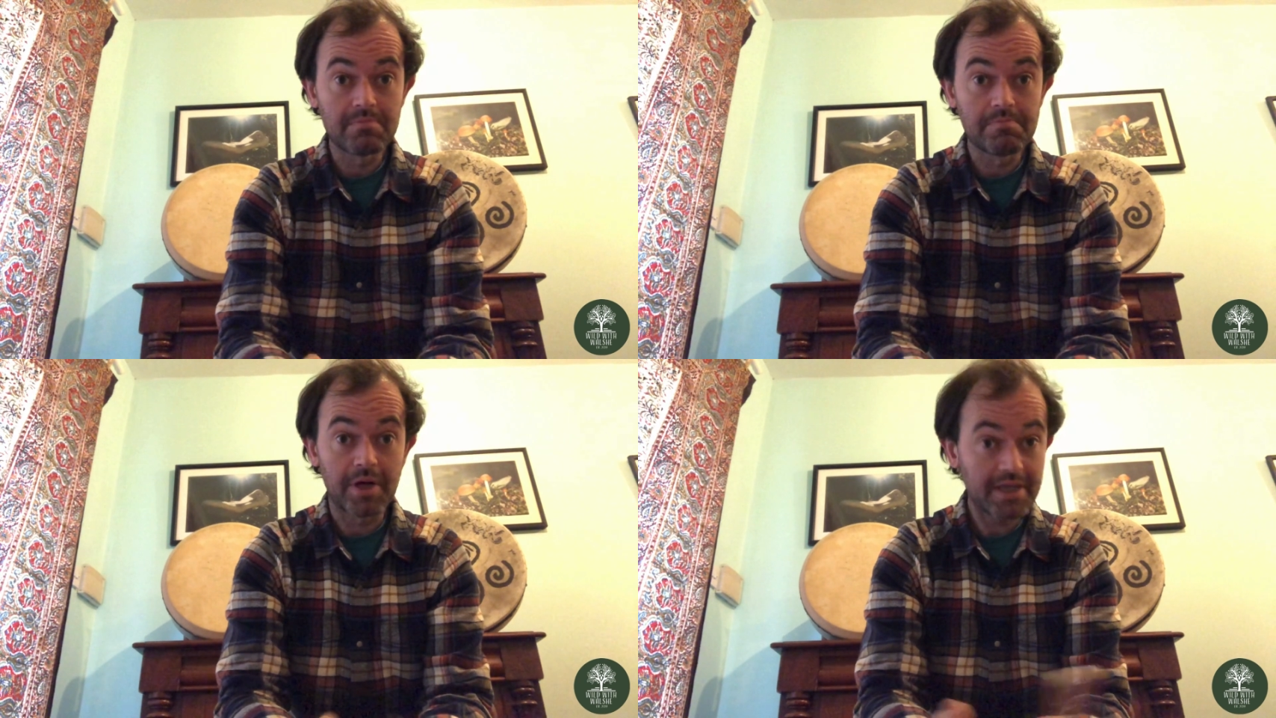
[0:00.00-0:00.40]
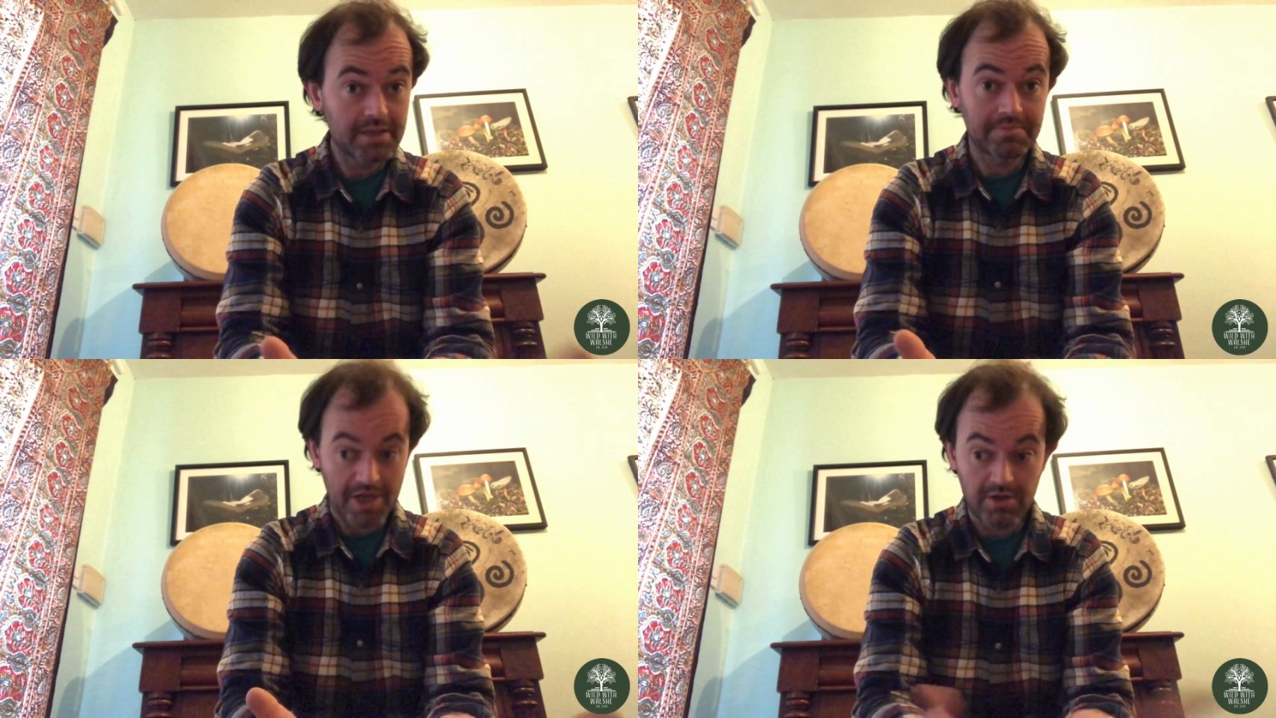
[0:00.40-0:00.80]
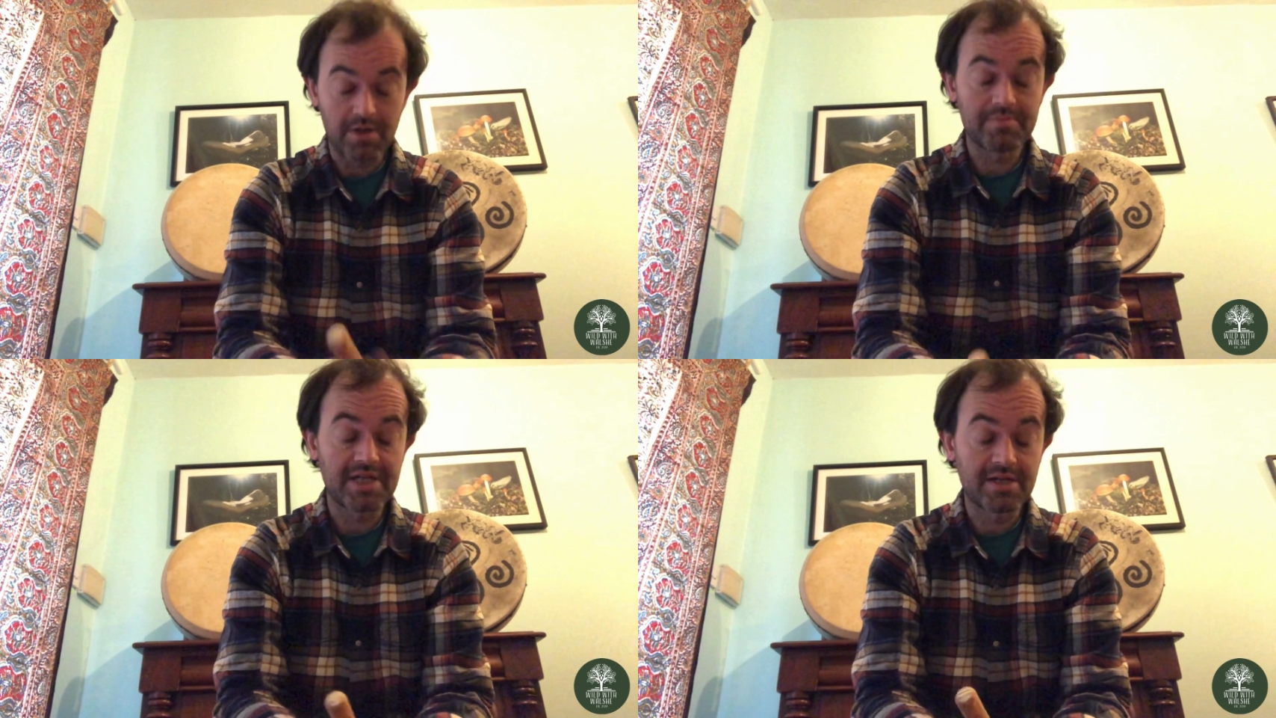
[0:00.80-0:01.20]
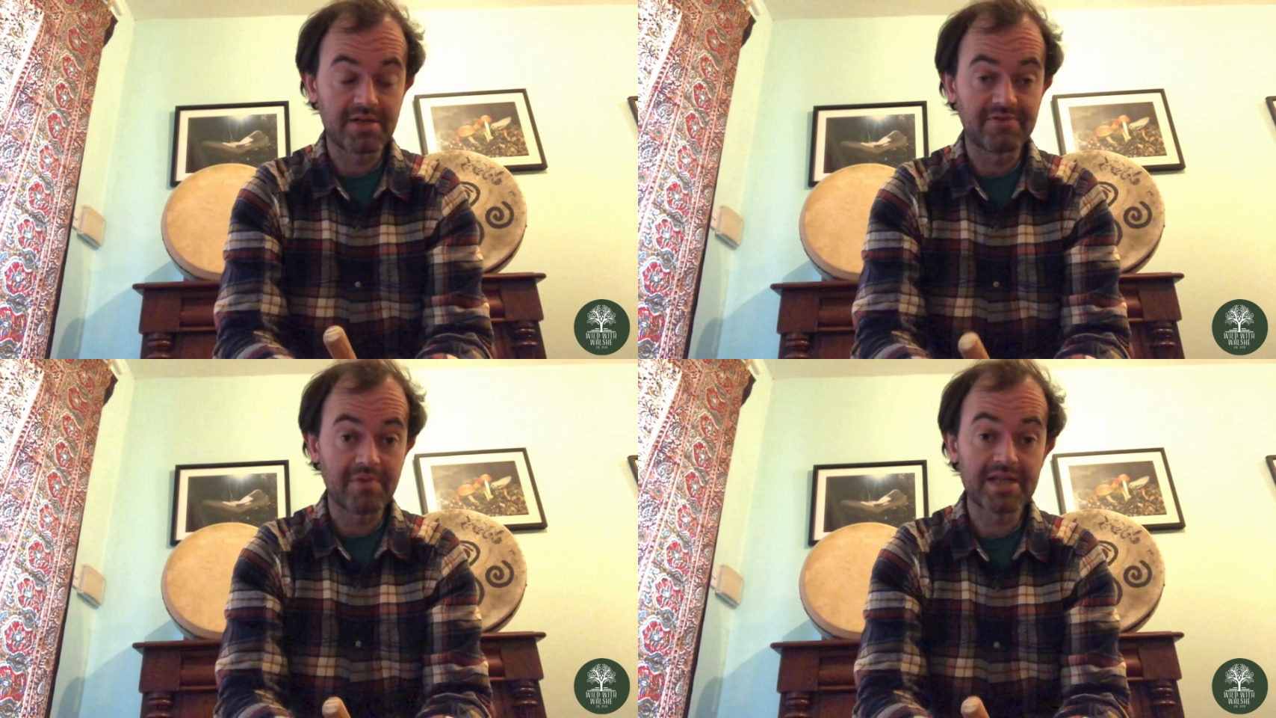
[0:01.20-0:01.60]
by a Bodhran
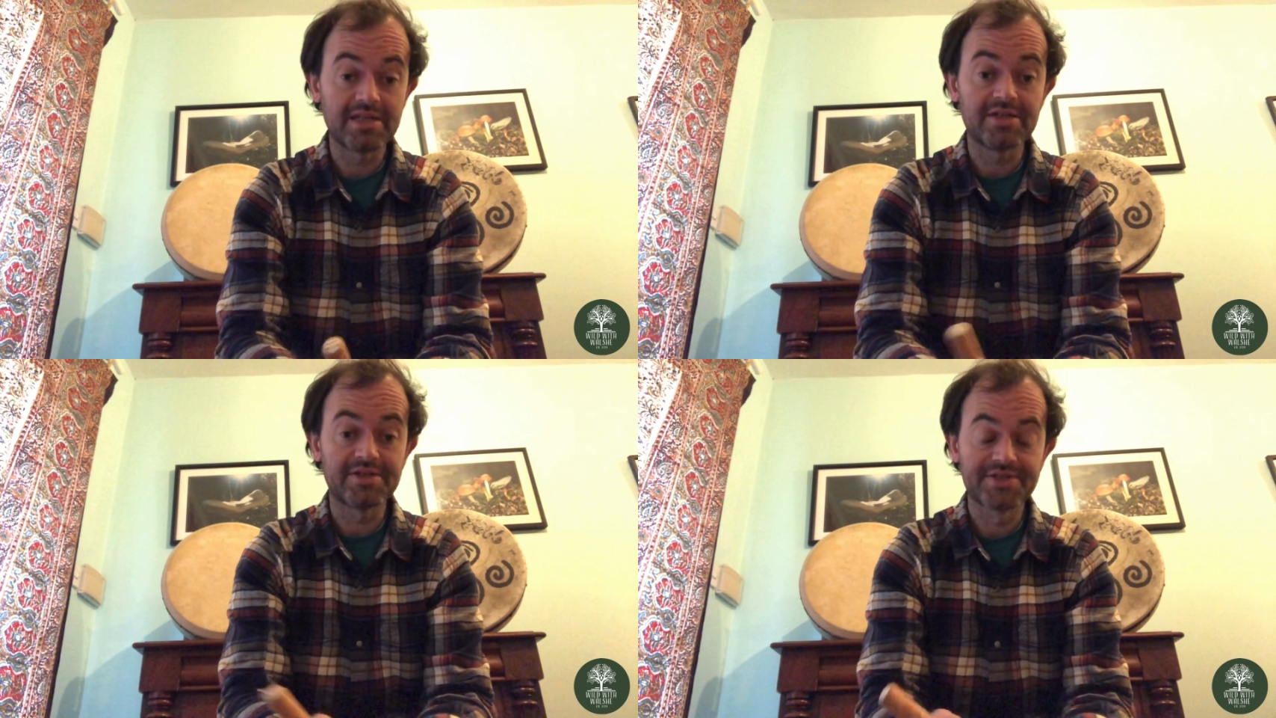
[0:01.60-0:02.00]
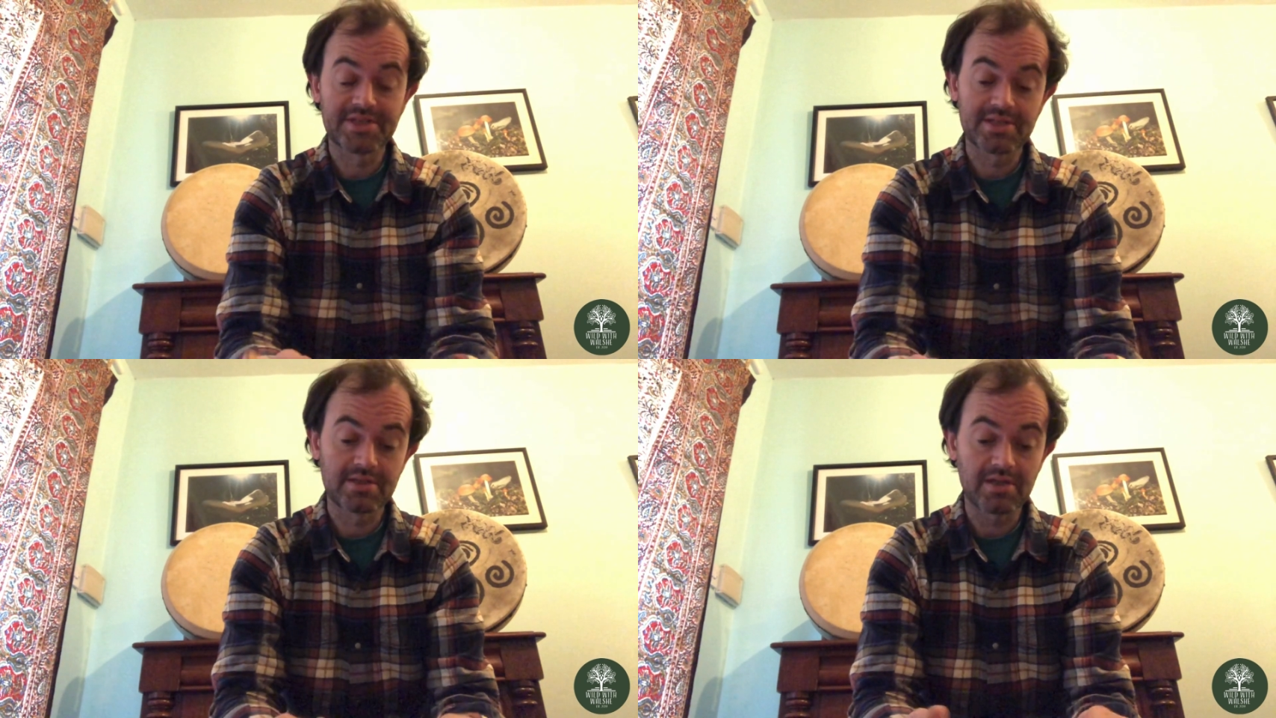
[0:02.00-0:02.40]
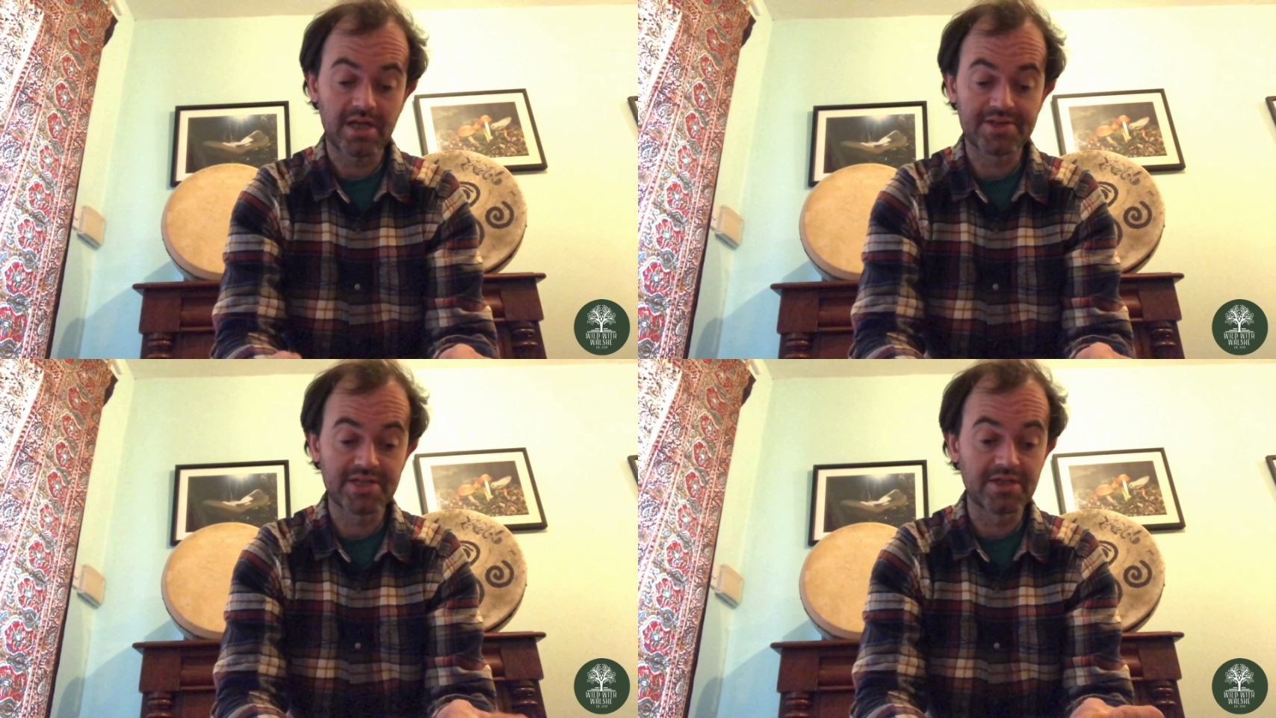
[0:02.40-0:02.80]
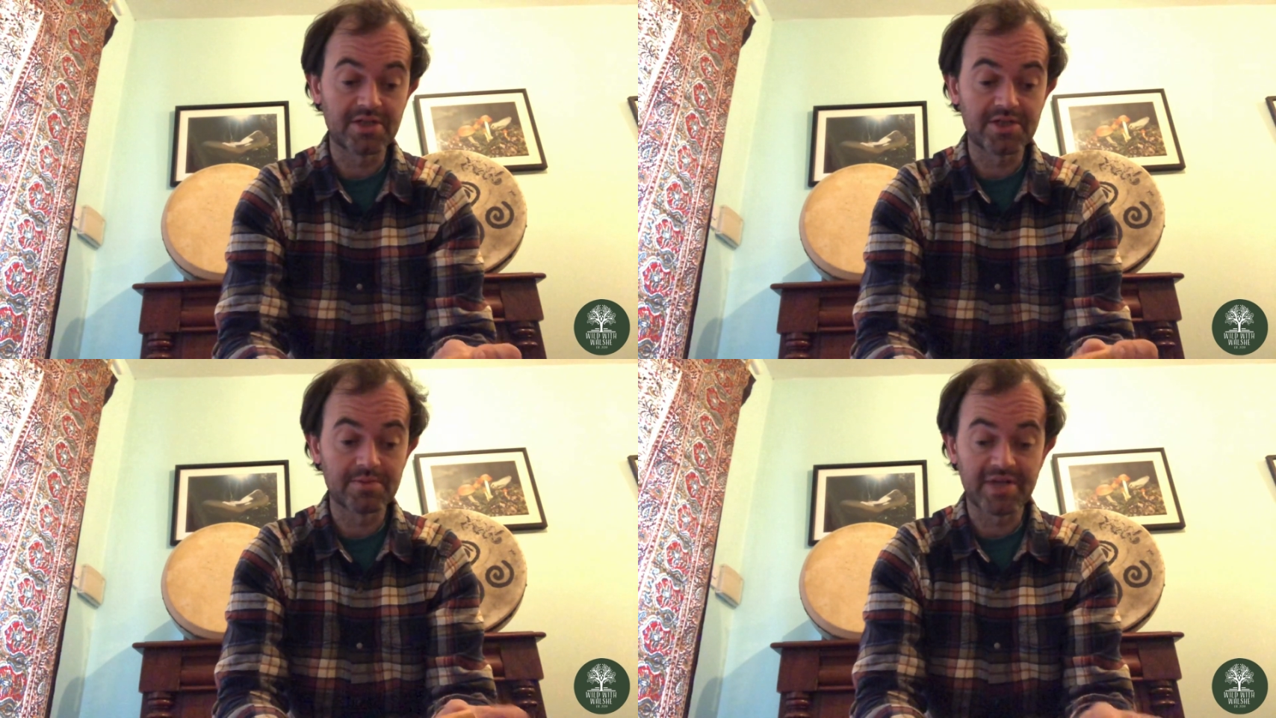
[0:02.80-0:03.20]
player of many years,
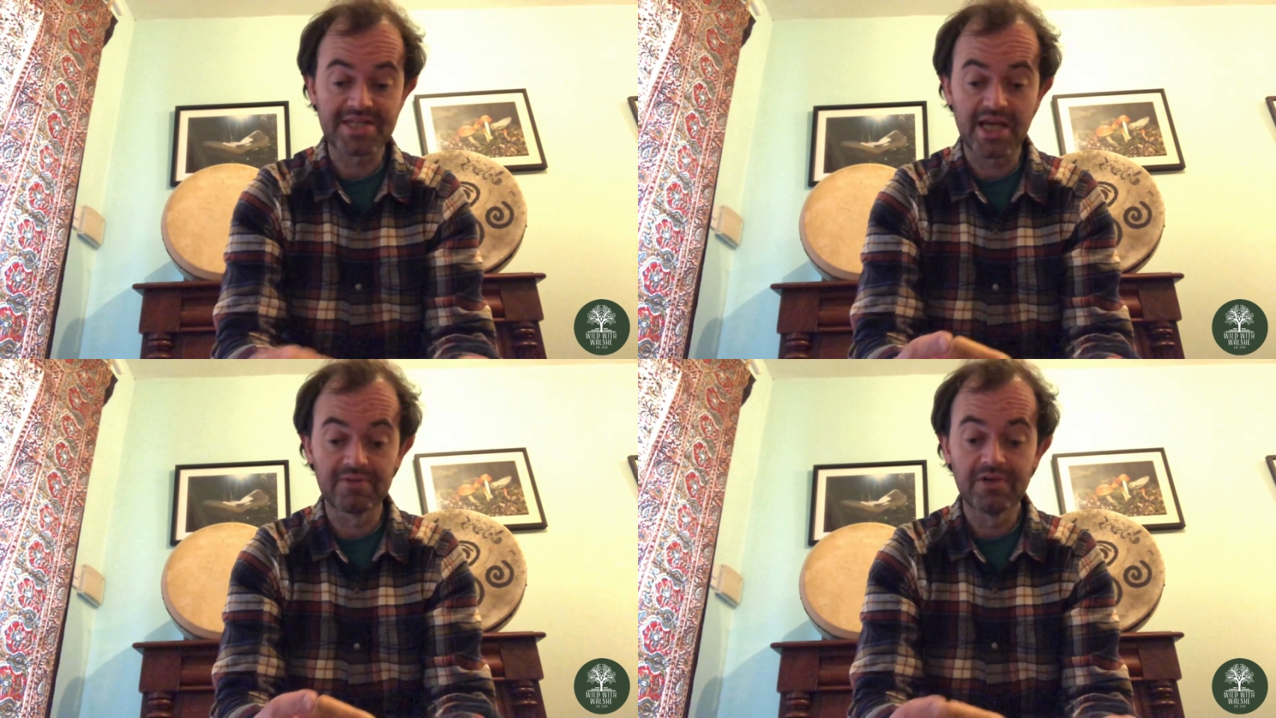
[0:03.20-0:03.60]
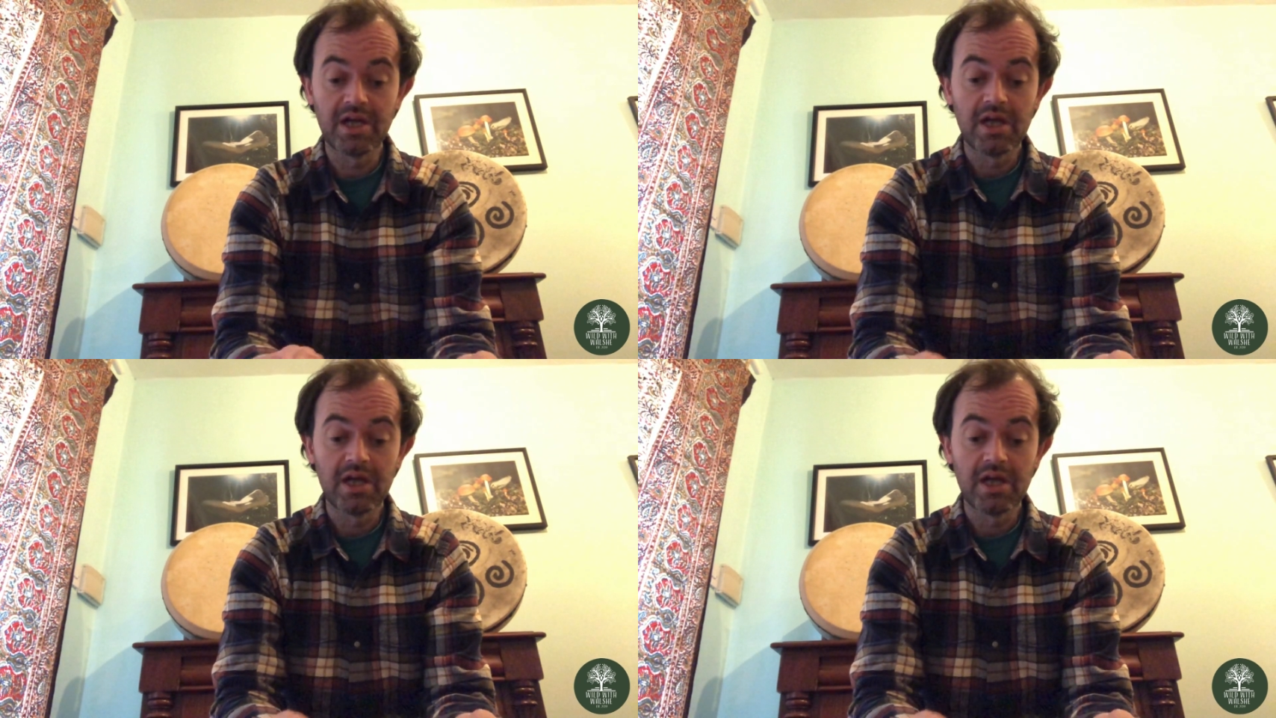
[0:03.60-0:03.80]
senior to myself,